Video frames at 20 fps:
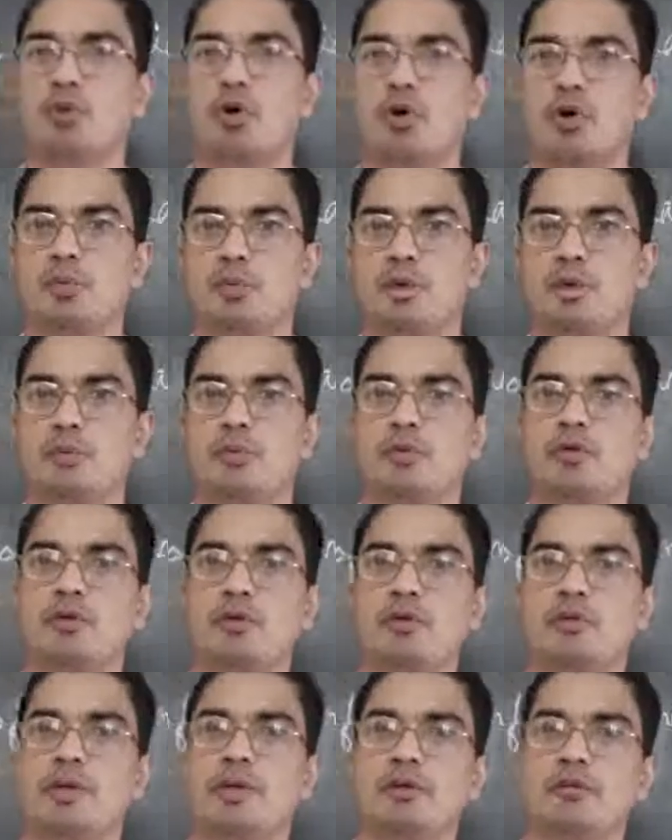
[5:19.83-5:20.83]
more people
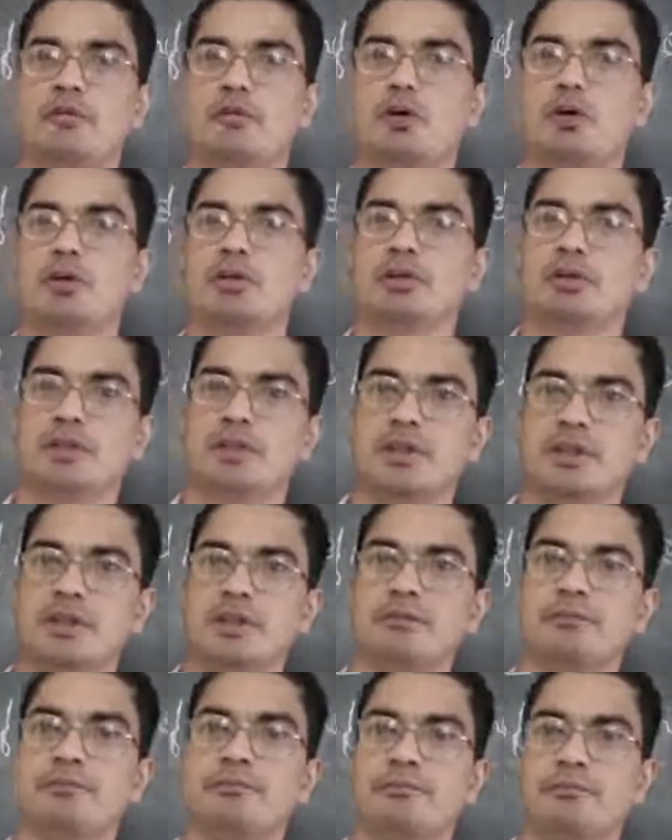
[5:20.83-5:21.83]
will be involved
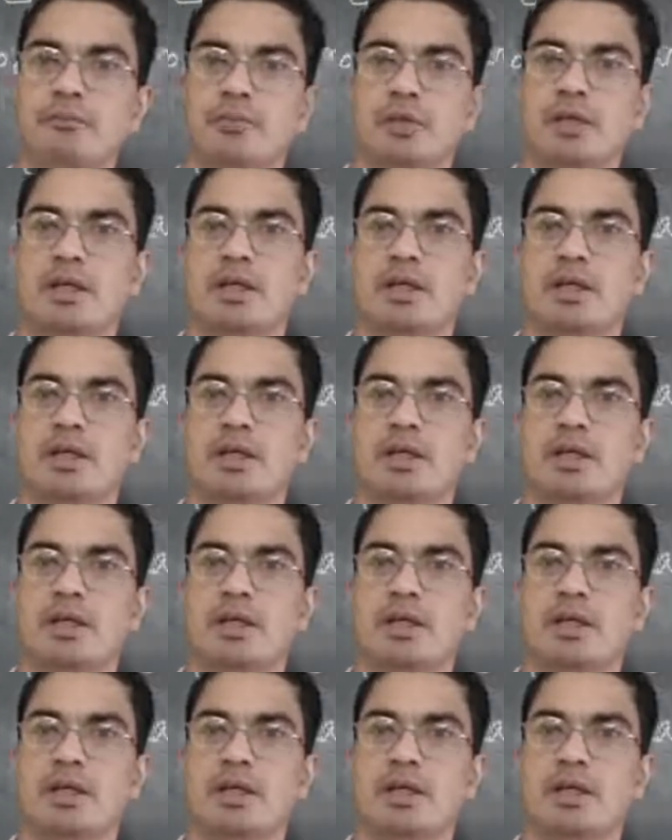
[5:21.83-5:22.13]
in